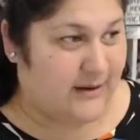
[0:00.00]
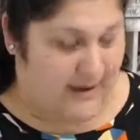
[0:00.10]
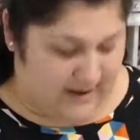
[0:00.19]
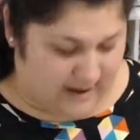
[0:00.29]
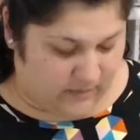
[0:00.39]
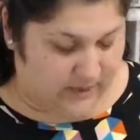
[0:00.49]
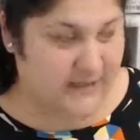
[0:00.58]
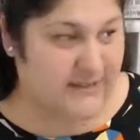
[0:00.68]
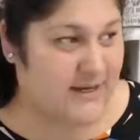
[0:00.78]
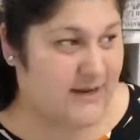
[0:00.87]
And I want
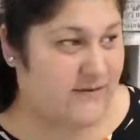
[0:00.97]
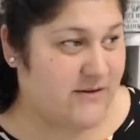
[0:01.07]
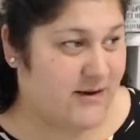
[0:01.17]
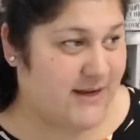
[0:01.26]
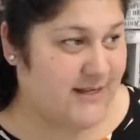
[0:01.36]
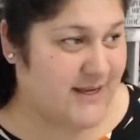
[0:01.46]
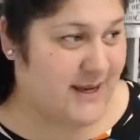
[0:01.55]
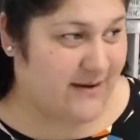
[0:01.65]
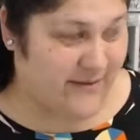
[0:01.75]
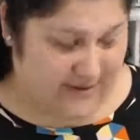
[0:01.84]
to see if you guys
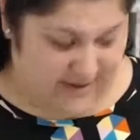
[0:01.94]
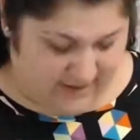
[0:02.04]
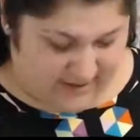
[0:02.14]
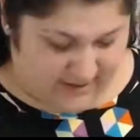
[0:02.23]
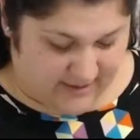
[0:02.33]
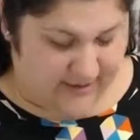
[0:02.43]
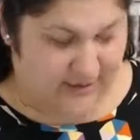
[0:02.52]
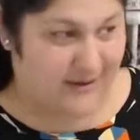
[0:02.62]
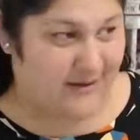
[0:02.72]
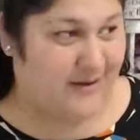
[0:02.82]
have it,
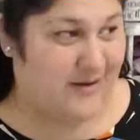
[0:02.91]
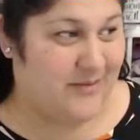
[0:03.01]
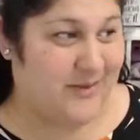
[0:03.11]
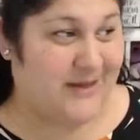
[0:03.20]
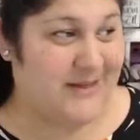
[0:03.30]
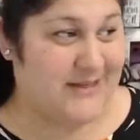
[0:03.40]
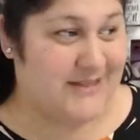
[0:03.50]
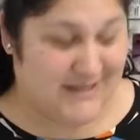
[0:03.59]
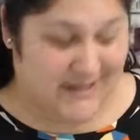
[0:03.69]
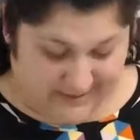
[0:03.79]

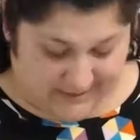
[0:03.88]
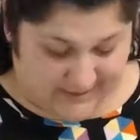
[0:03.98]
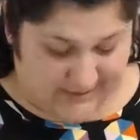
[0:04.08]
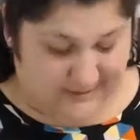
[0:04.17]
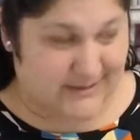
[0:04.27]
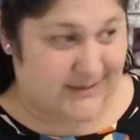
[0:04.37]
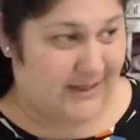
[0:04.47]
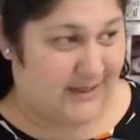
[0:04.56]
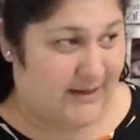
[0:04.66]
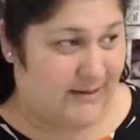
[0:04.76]
because it is a
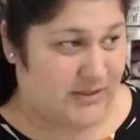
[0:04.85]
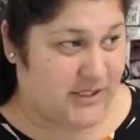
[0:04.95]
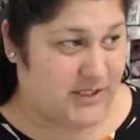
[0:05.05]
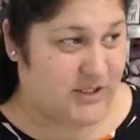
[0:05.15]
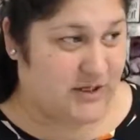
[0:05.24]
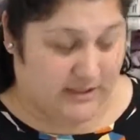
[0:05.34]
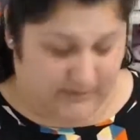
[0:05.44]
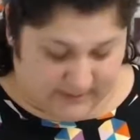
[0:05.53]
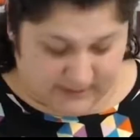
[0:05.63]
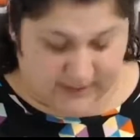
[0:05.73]
game changer,
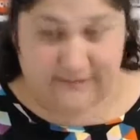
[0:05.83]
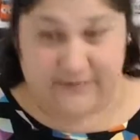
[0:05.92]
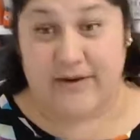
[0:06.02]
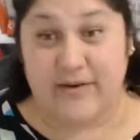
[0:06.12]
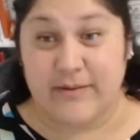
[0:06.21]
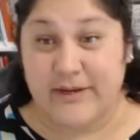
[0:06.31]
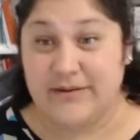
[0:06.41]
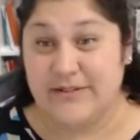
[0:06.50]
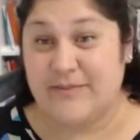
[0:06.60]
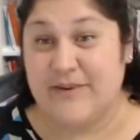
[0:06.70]
especially for everybody
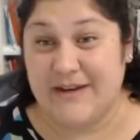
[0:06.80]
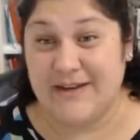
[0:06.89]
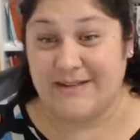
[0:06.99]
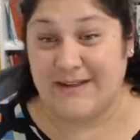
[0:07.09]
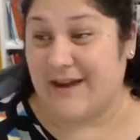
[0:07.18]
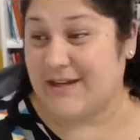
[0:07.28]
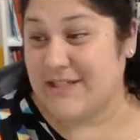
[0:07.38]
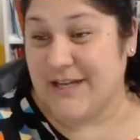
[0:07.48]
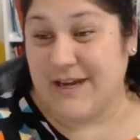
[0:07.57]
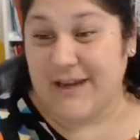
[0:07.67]
who's been in the
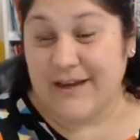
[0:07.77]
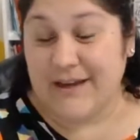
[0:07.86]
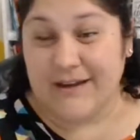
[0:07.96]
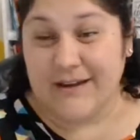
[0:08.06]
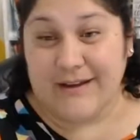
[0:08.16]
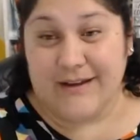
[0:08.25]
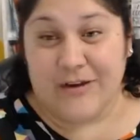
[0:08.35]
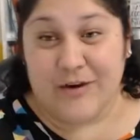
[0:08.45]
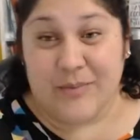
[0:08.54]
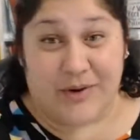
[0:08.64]
hashtag
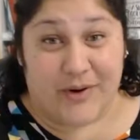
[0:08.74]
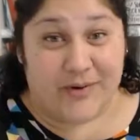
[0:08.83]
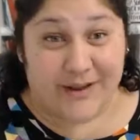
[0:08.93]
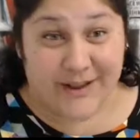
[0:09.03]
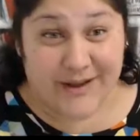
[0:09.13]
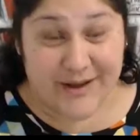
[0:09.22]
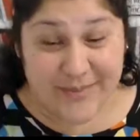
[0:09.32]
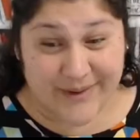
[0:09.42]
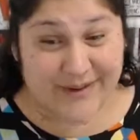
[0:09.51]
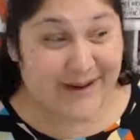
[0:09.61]
pro
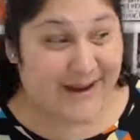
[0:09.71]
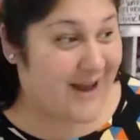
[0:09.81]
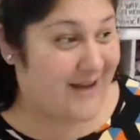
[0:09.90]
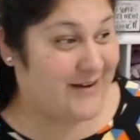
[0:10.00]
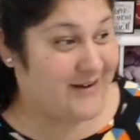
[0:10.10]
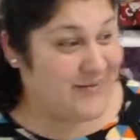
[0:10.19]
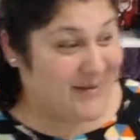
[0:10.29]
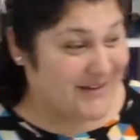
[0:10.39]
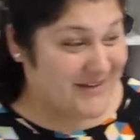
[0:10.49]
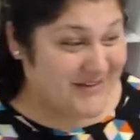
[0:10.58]
club.
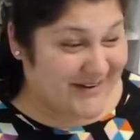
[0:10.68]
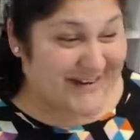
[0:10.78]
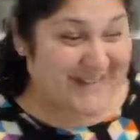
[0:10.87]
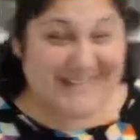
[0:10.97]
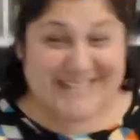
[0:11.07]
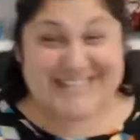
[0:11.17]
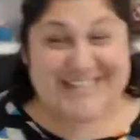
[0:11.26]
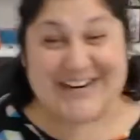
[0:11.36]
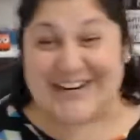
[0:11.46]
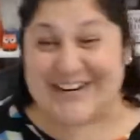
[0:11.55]
You guys
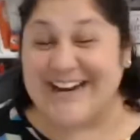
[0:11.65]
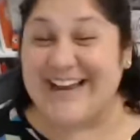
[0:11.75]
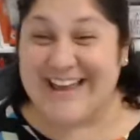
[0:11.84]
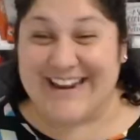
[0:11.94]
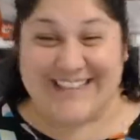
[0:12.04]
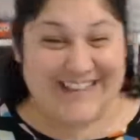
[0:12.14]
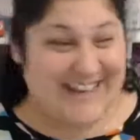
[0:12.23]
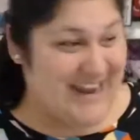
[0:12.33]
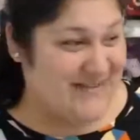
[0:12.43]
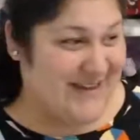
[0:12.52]
are ahead of the
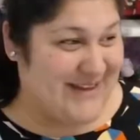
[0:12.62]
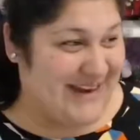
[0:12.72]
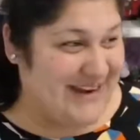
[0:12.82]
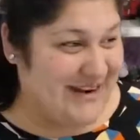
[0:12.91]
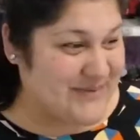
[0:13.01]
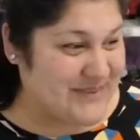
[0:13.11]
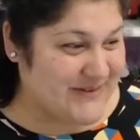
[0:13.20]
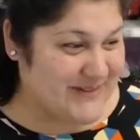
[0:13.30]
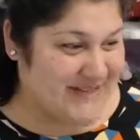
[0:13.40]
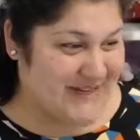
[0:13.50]
game. Like, I am
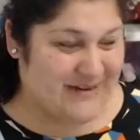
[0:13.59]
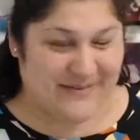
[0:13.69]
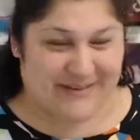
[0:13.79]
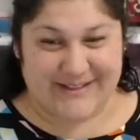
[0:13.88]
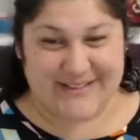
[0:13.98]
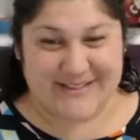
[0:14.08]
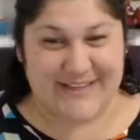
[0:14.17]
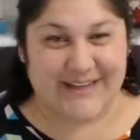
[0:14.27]
so excited about this.